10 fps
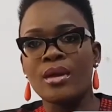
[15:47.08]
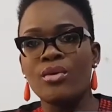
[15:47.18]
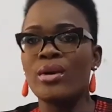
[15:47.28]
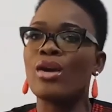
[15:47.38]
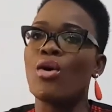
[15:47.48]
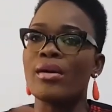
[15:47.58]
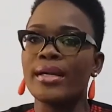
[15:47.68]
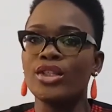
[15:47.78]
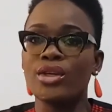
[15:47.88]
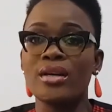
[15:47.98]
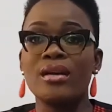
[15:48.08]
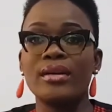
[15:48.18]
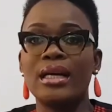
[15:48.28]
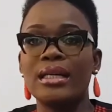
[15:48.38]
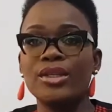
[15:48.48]
recognition and
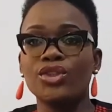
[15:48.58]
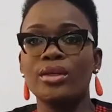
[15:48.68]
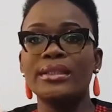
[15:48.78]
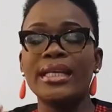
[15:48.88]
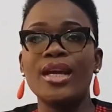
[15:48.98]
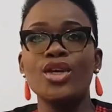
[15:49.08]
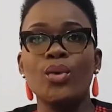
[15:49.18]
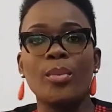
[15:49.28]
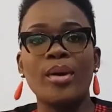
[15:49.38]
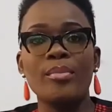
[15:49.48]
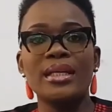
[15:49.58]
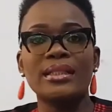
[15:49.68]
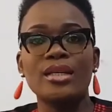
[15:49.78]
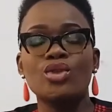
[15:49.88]
regulation, then you are permitted